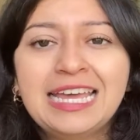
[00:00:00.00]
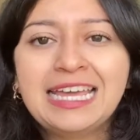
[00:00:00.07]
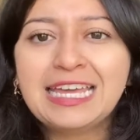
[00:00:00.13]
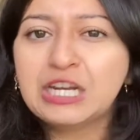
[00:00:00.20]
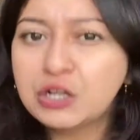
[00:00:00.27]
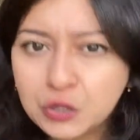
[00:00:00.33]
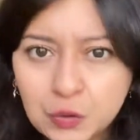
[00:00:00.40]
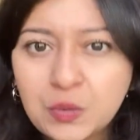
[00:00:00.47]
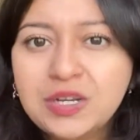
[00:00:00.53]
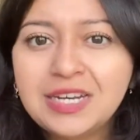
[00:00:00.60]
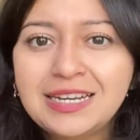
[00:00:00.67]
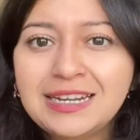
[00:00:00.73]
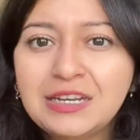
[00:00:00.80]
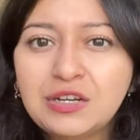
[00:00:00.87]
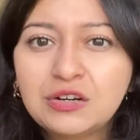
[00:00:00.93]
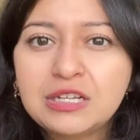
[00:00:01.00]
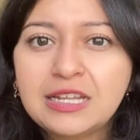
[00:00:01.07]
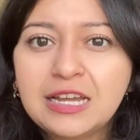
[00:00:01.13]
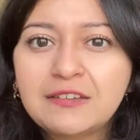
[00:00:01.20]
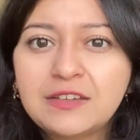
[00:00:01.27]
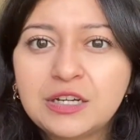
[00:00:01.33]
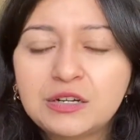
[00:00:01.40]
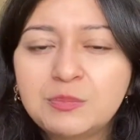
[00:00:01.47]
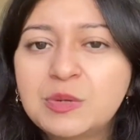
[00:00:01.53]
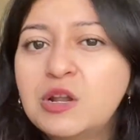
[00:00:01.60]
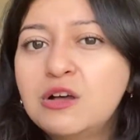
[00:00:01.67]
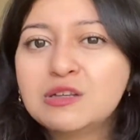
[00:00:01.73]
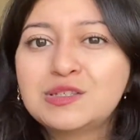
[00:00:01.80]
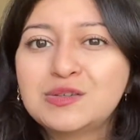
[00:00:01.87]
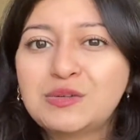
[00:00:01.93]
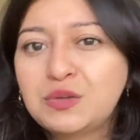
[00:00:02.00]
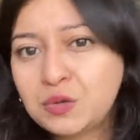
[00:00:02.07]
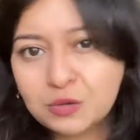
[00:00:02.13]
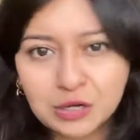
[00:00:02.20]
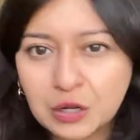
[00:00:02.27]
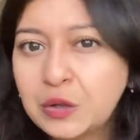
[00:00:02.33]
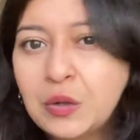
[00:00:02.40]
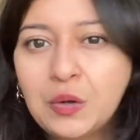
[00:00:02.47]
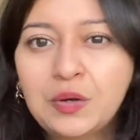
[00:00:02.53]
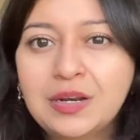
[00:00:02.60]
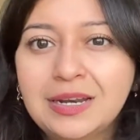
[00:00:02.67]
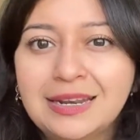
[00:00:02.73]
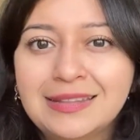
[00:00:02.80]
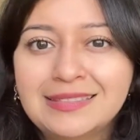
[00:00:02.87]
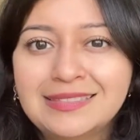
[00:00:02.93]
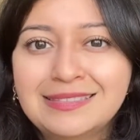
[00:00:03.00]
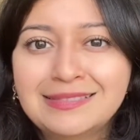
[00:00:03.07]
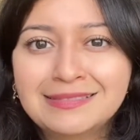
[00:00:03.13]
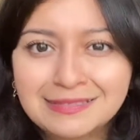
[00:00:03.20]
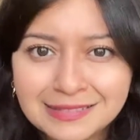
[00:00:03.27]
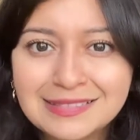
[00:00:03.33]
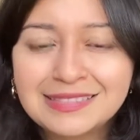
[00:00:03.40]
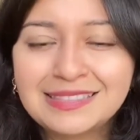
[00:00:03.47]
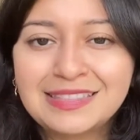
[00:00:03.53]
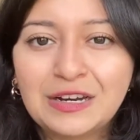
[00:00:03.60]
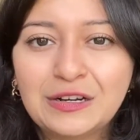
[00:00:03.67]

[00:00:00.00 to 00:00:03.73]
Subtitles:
included in your life here, but also you're included in their